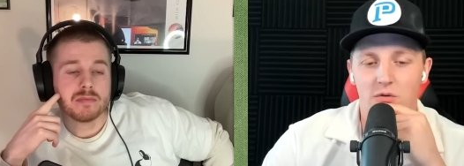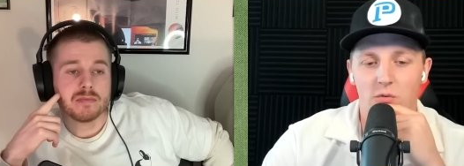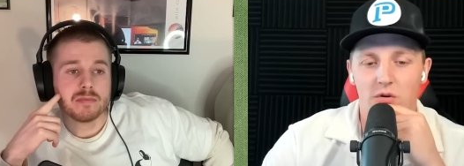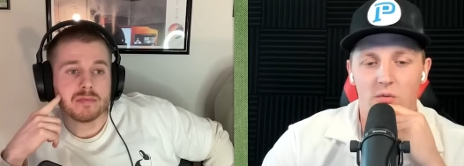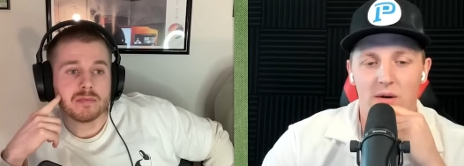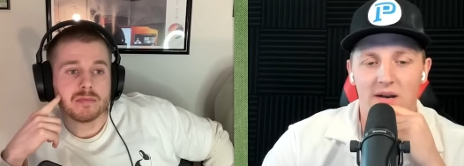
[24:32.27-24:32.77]
Speaker 1: in your
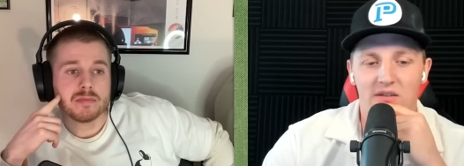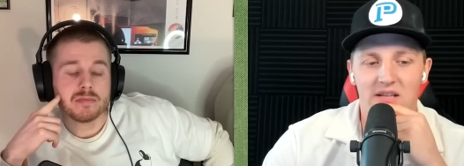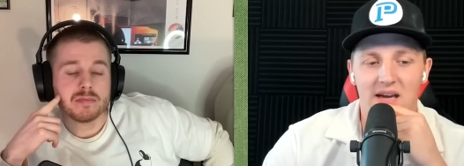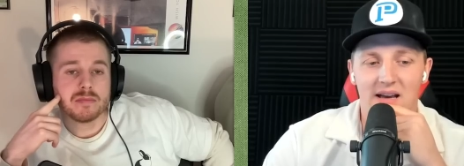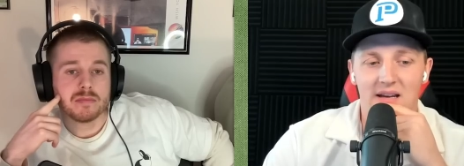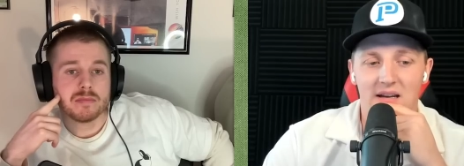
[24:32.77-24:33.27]
your way of
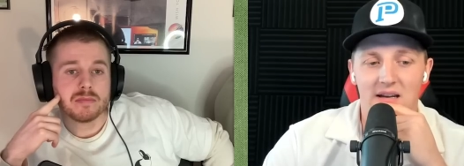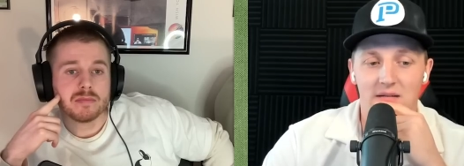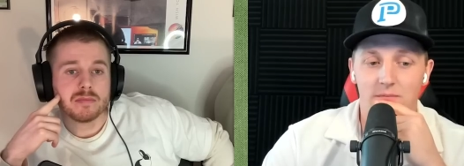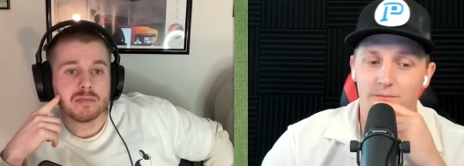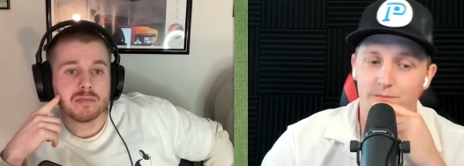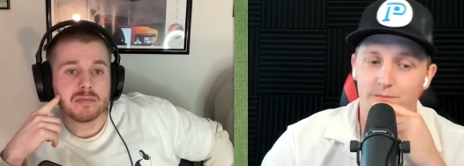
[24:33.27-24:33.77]
attacking it.
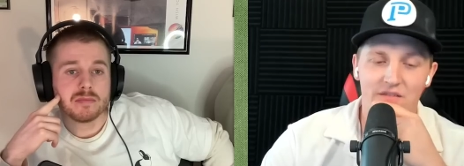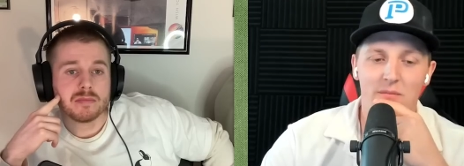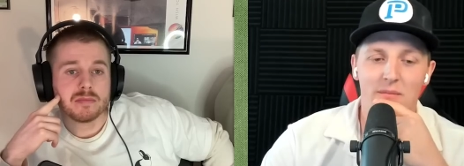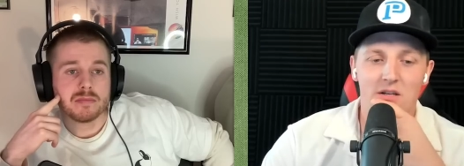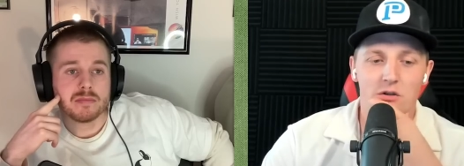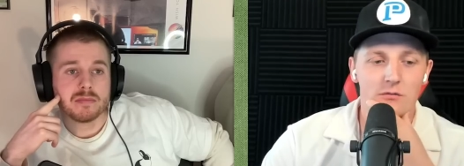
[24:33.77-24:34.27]
And having
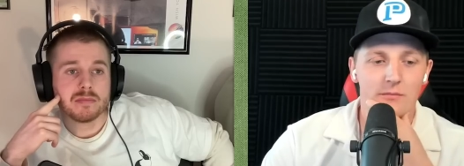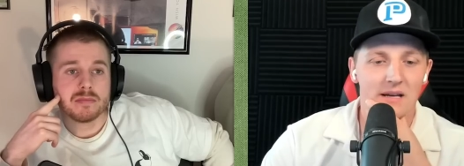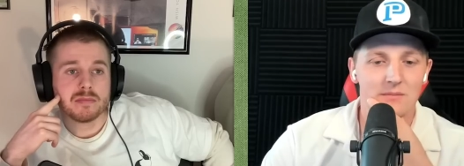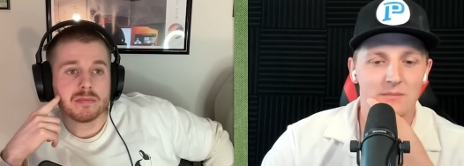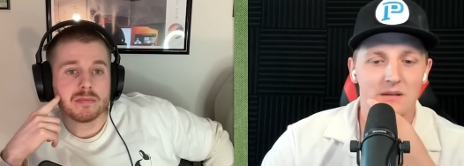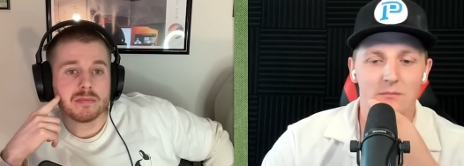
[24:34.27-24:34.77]
him at two
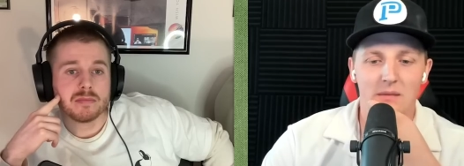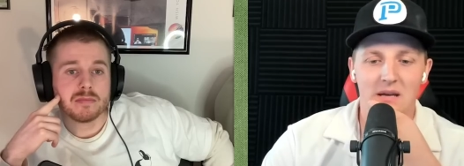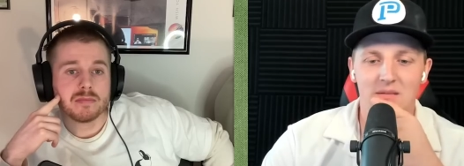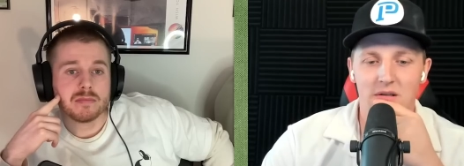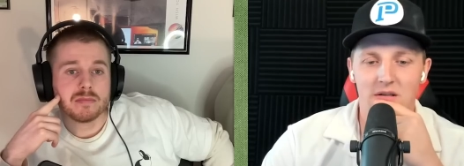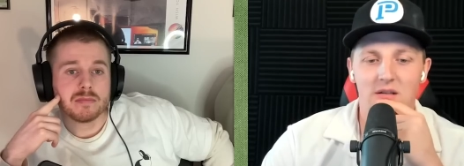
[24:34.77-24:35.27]
makes me
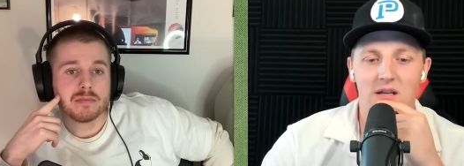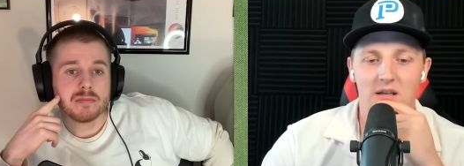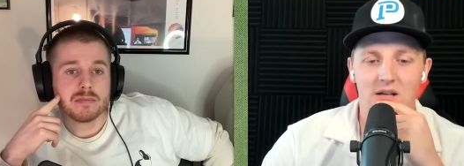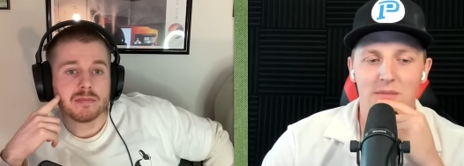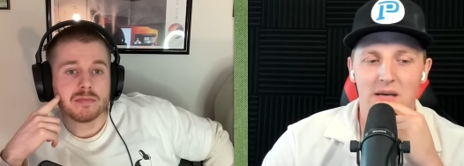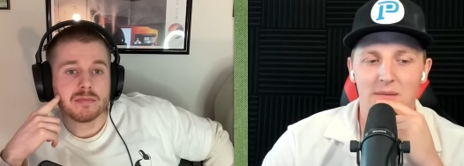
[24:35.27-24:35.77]
makes me it
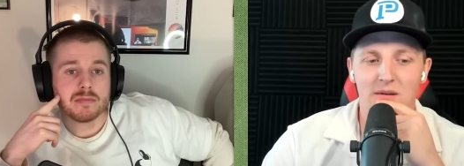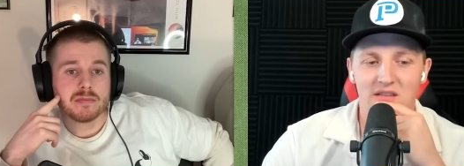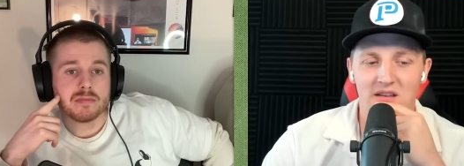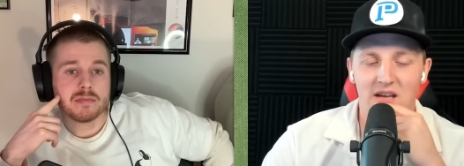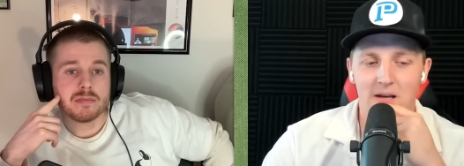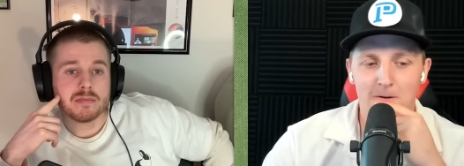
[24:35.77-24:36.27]
does make me
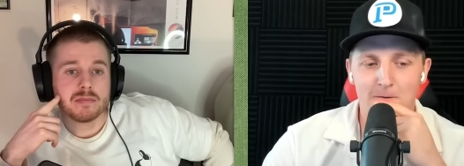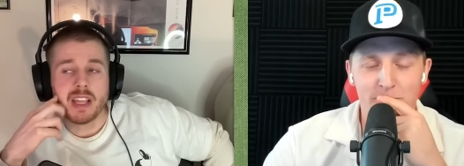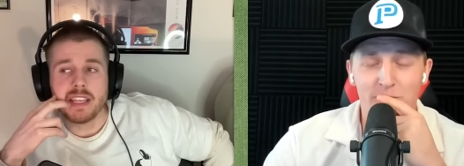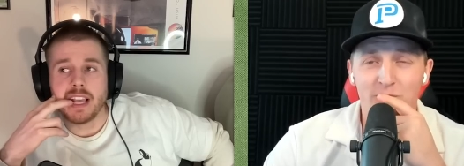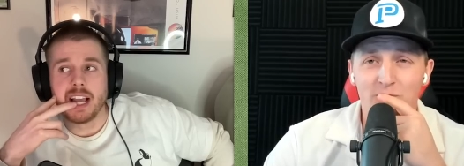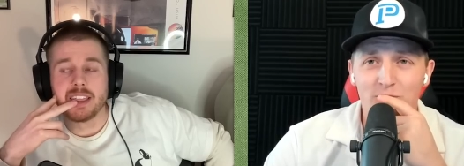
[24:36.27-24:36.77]
think.
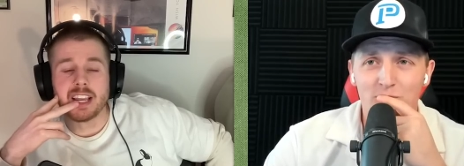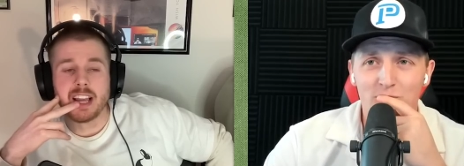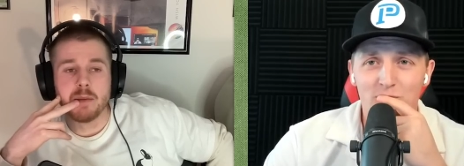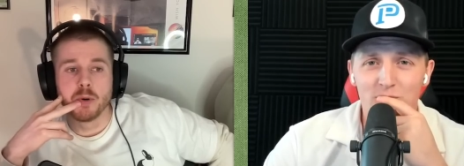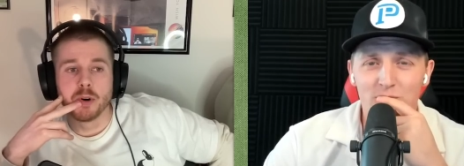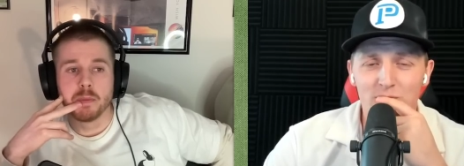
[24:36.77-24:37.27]
Speaker 2: Yeah, I think
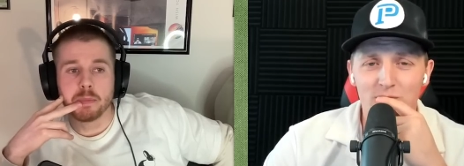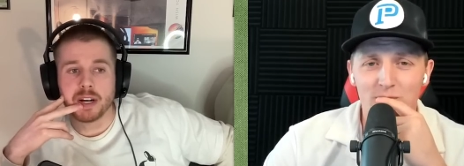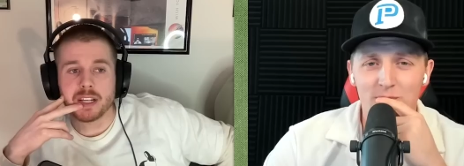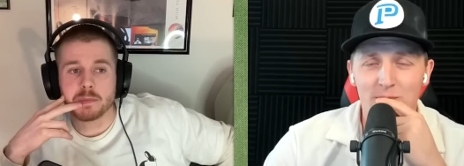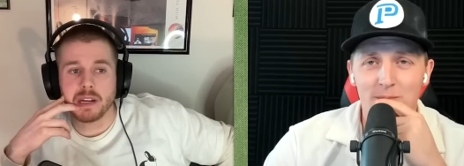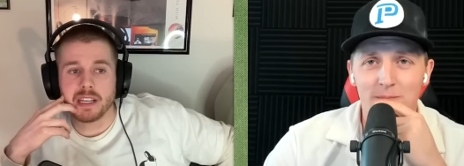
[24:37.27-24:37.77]
I'm more
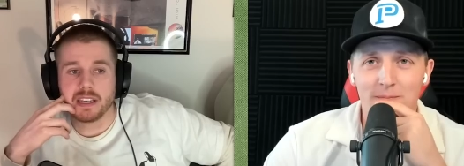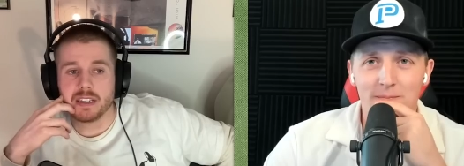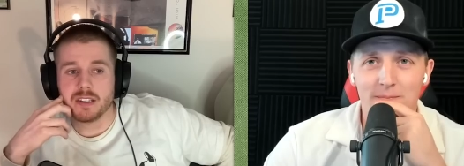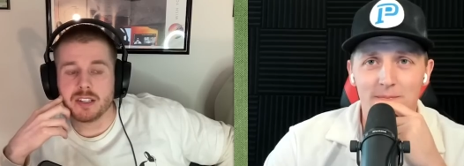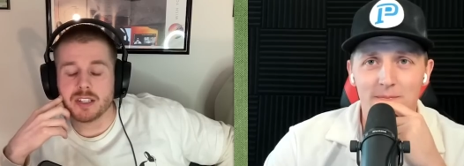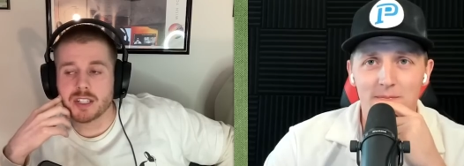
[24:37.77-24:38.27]
impressed by
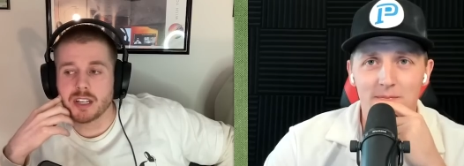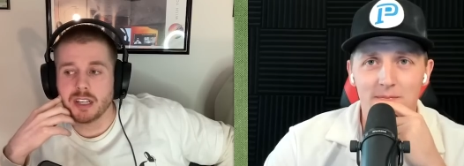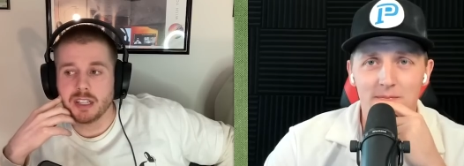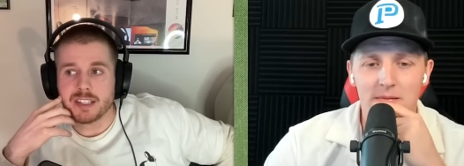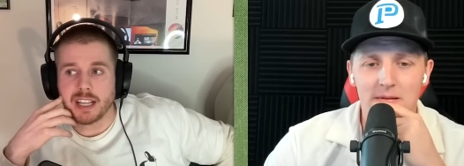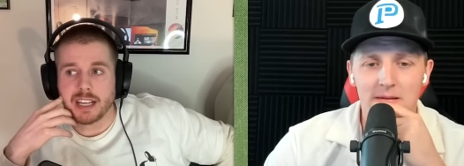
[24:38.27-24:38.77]
his
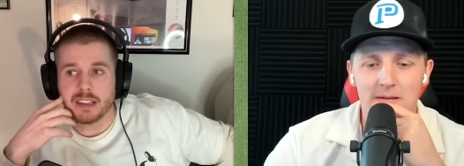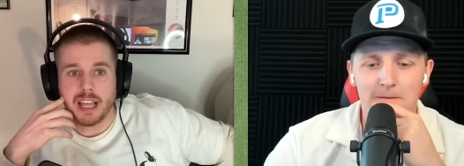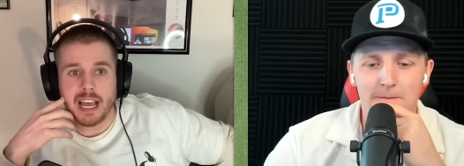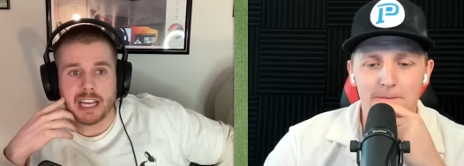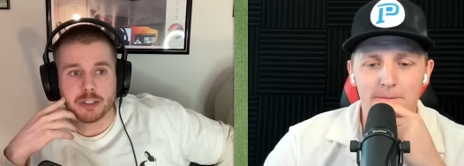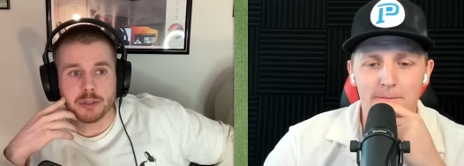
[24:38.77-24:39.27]
his like
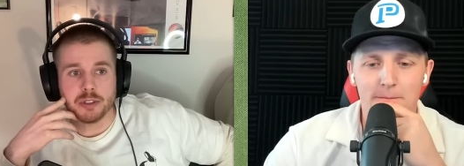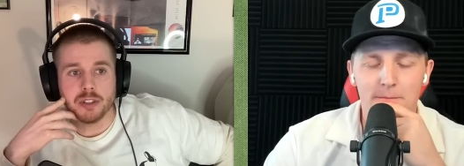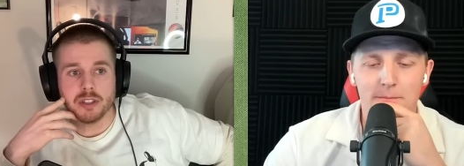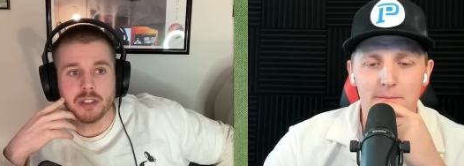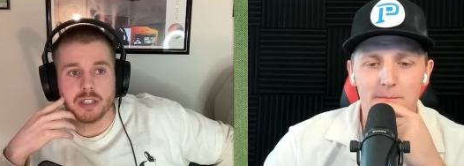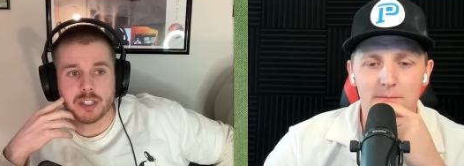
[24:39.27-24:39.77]

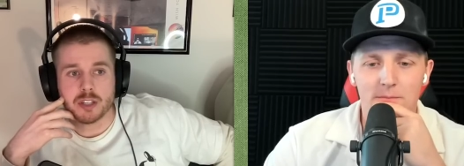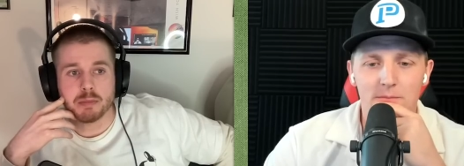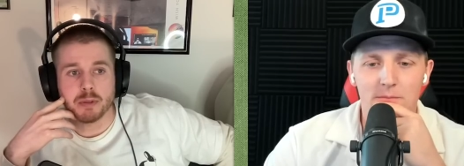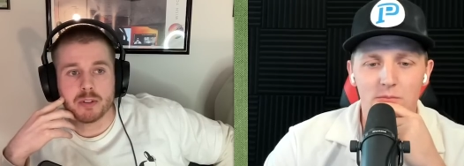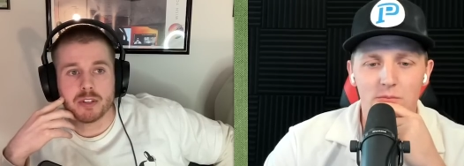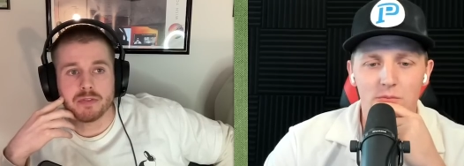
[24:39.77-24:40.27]
lateral
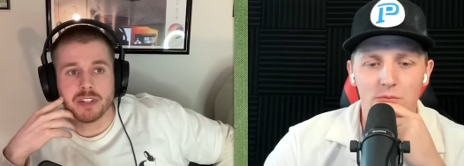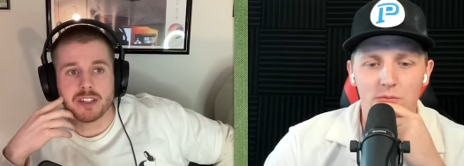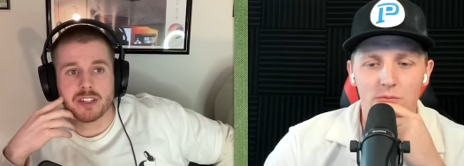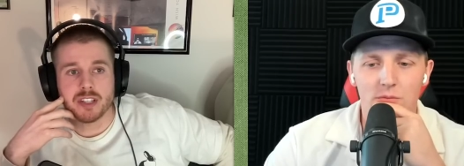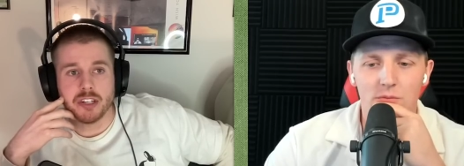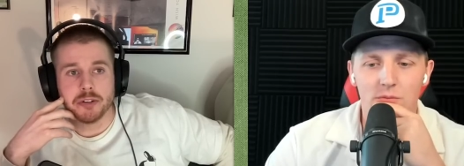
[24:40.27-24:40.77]

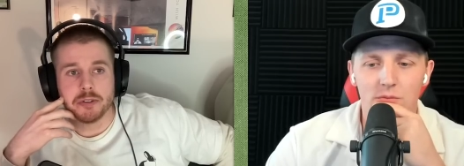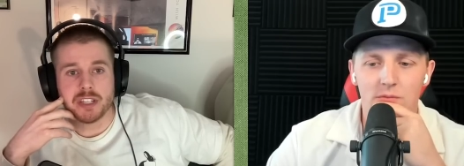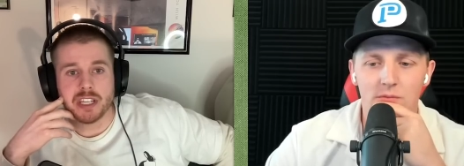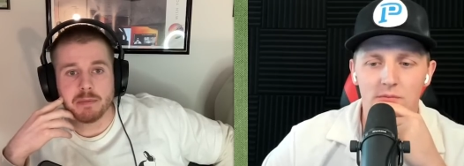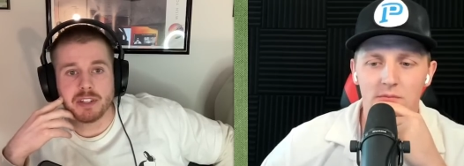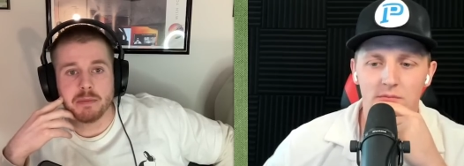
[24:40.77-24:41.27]
explosiveness than you
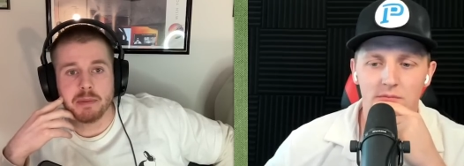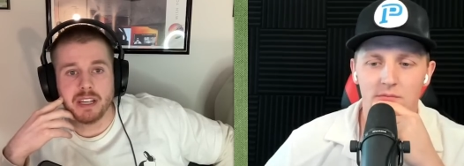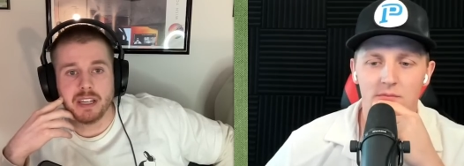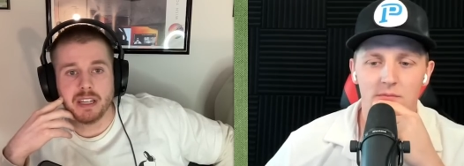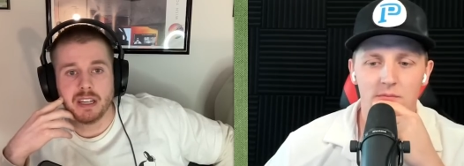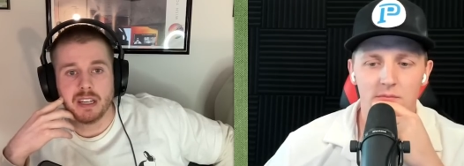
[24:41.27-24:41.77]
seem to
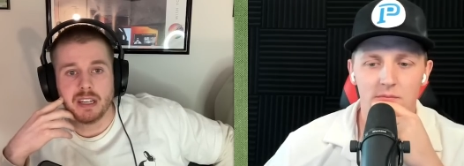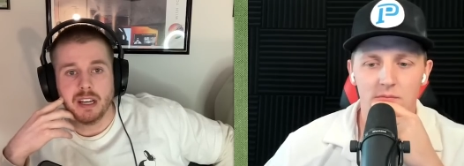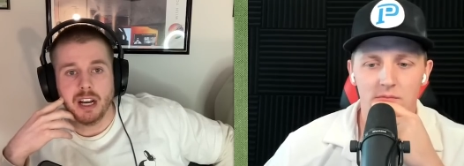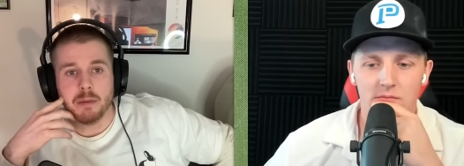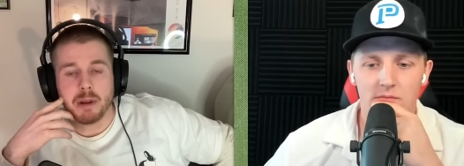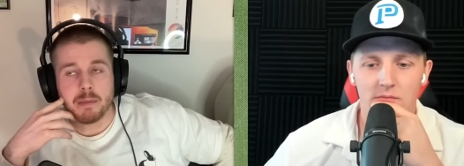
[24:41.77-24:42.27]
be,
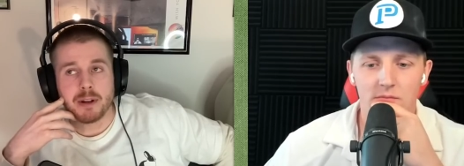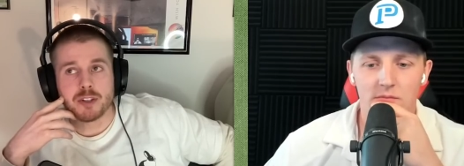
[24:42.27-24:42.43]
um, and I'm